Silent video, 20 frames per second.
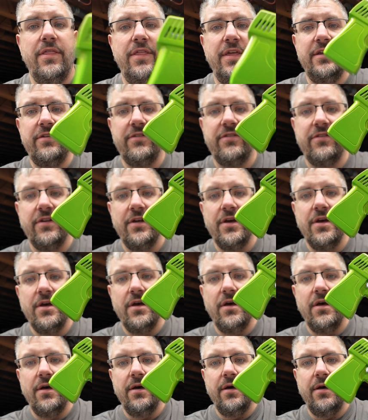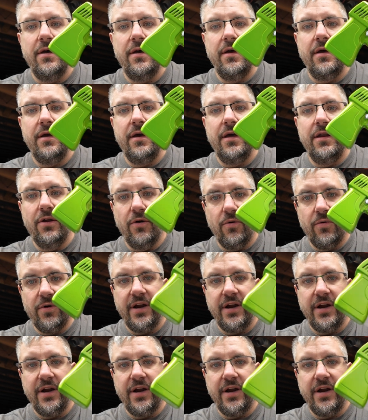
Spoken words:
this, and don't